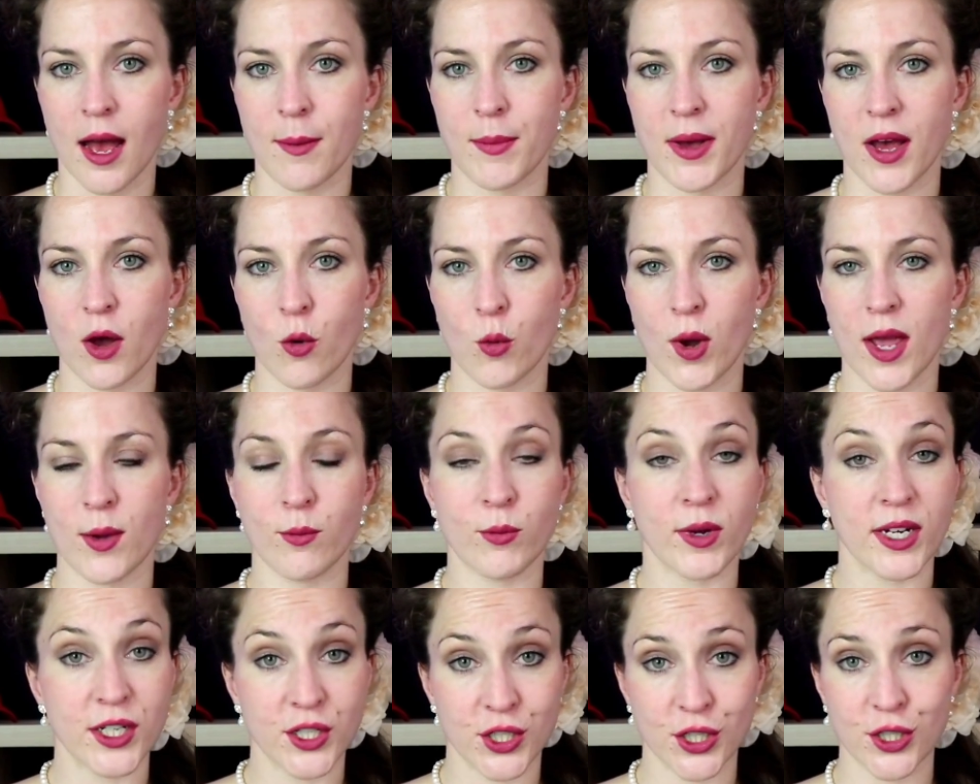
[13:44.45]
But
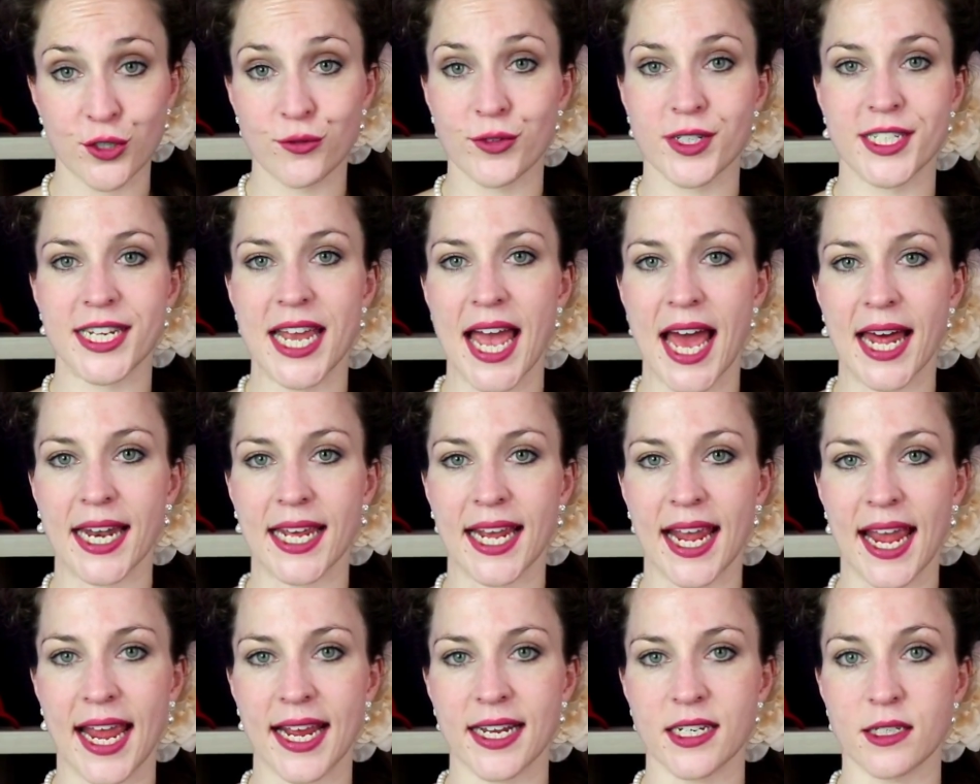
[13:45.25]
when we do
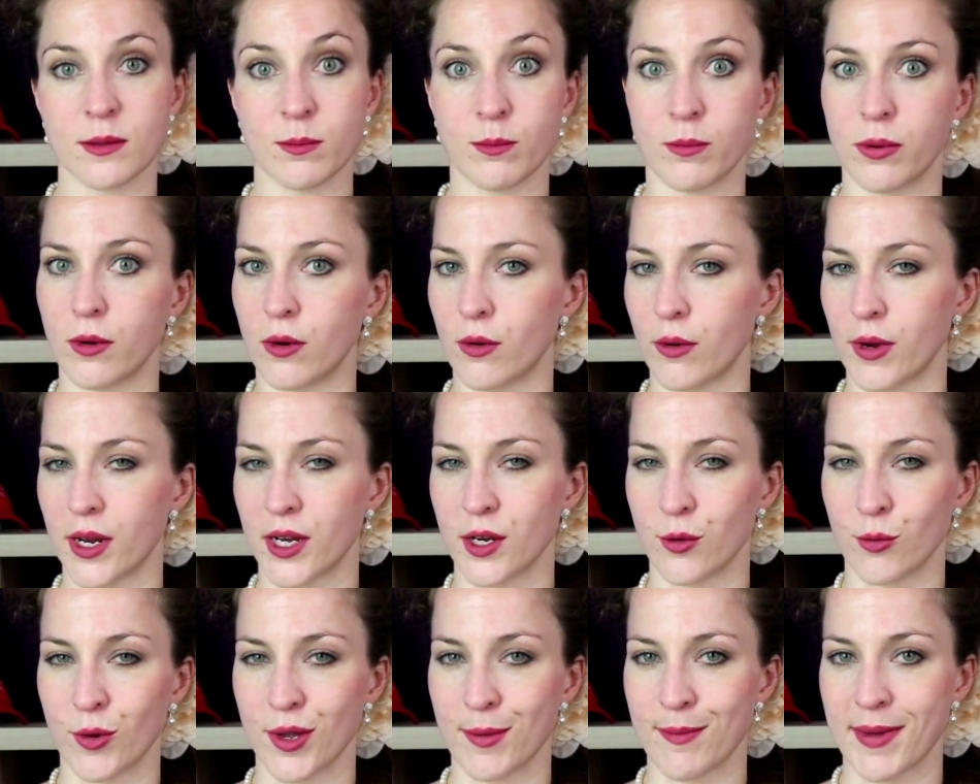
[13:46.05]
retaliate, boy,
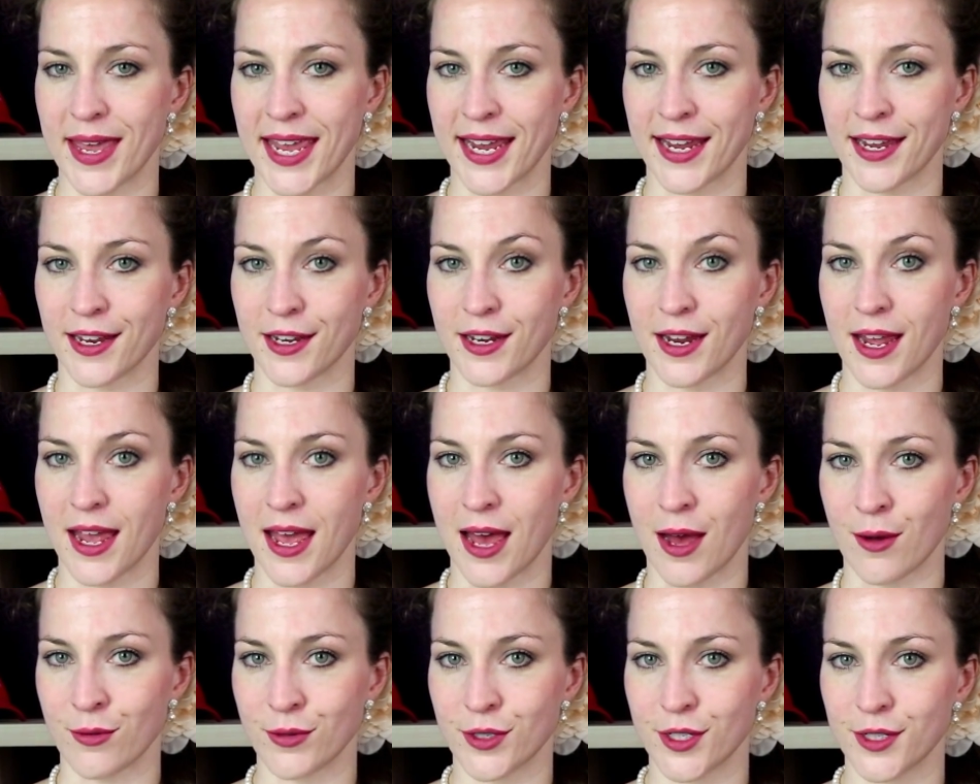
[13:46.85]
do we make it
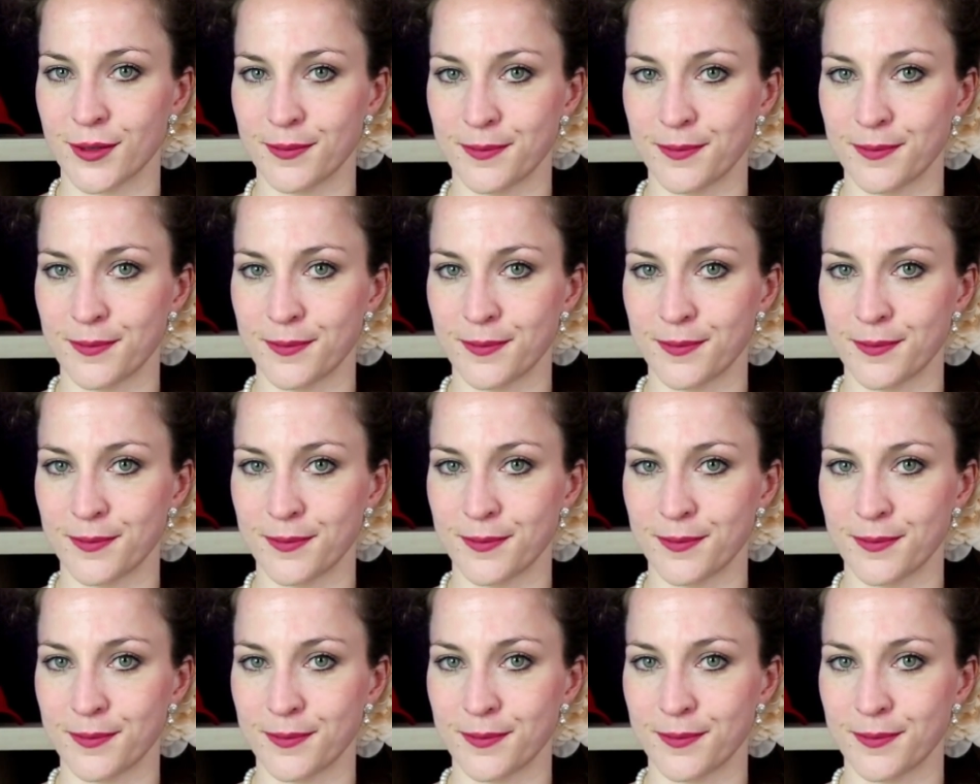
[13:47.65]
count.